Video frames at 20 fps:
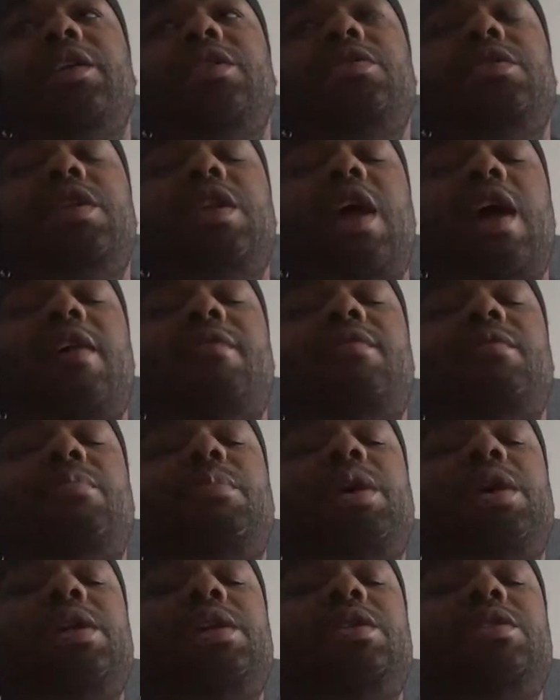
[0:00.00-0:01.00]
You didn't have the
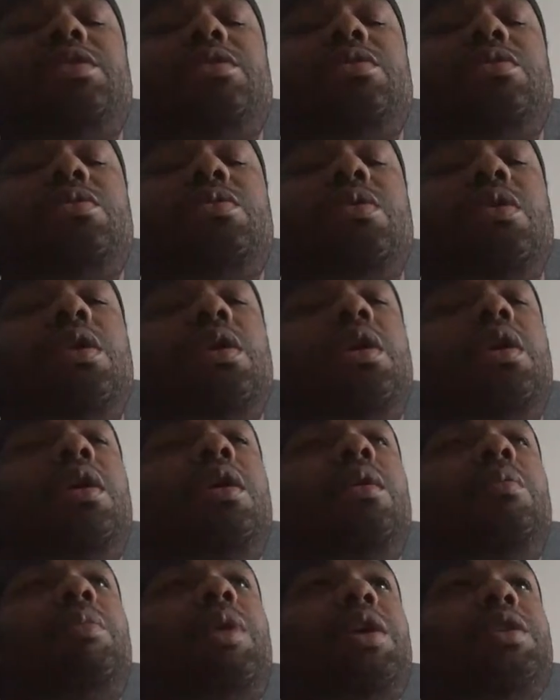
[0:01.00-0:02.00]
money to
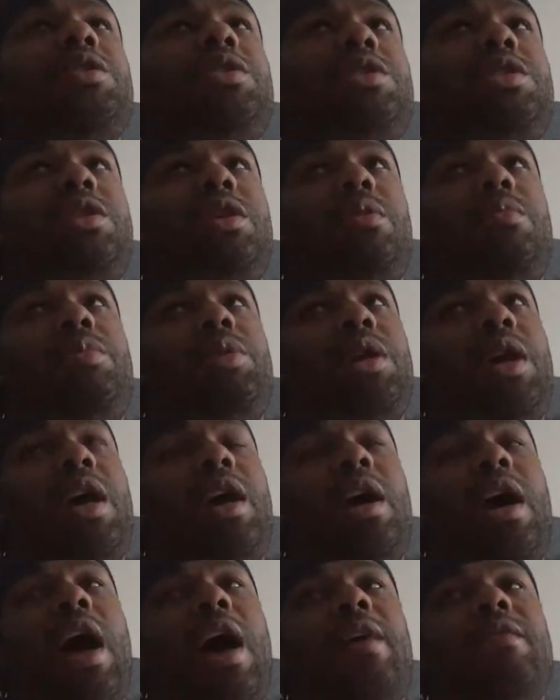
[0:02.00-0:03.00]
purchase it. But
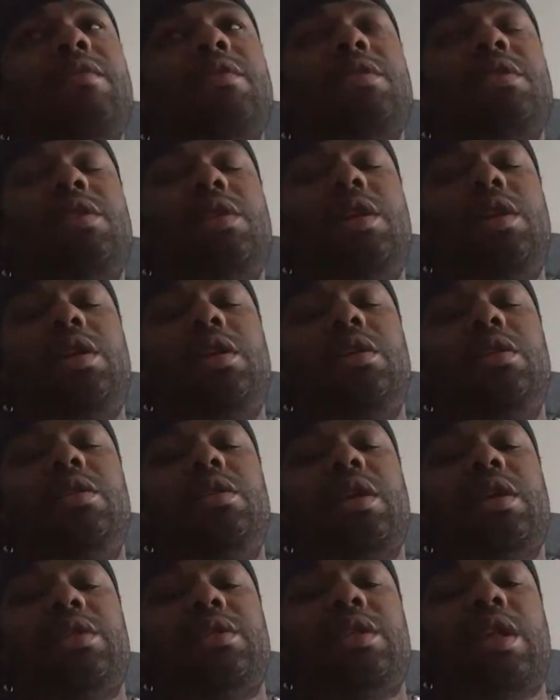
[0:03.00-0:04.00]
obviously,
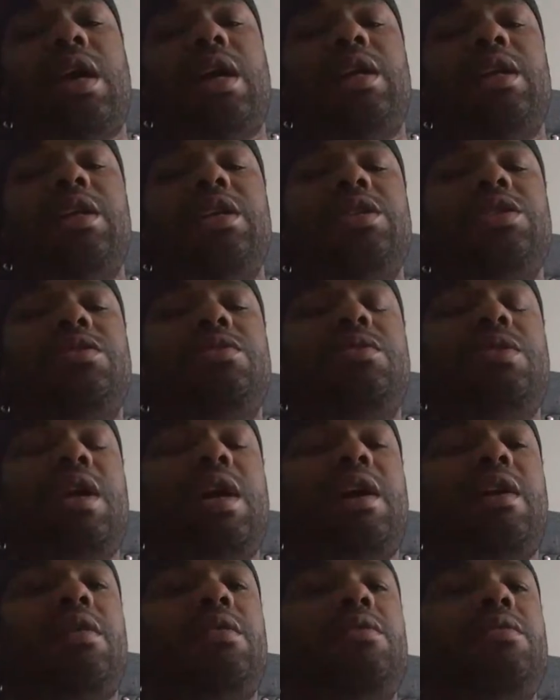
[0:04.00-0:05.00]
that's not an issue
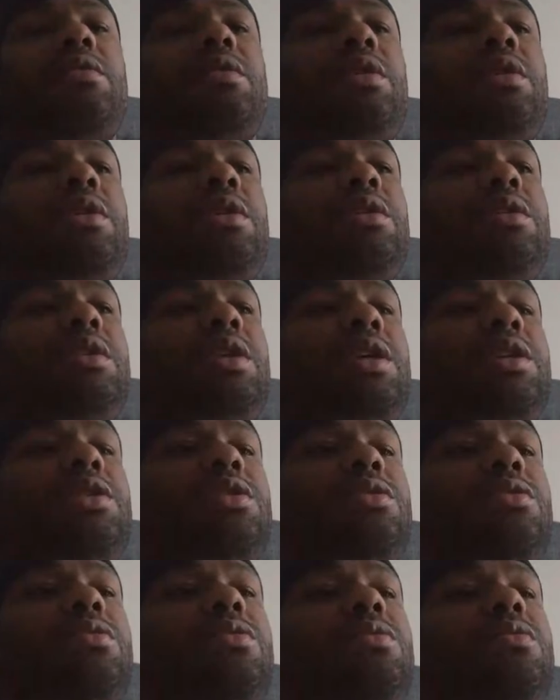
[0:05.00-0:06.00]
now that
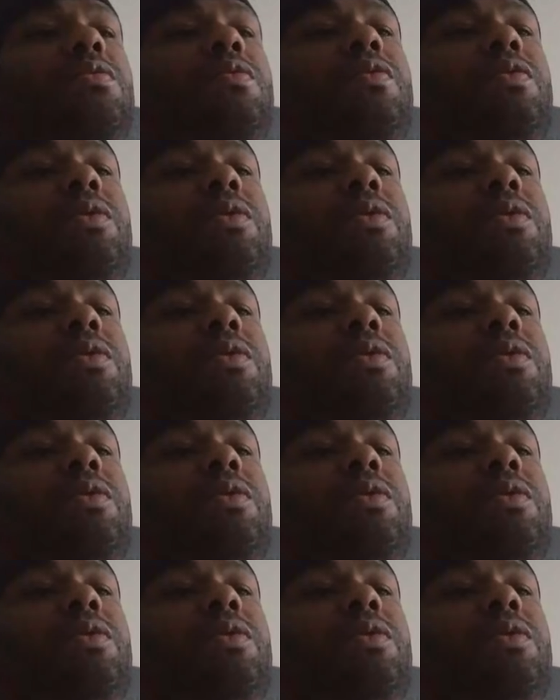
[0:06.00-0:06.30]
you've,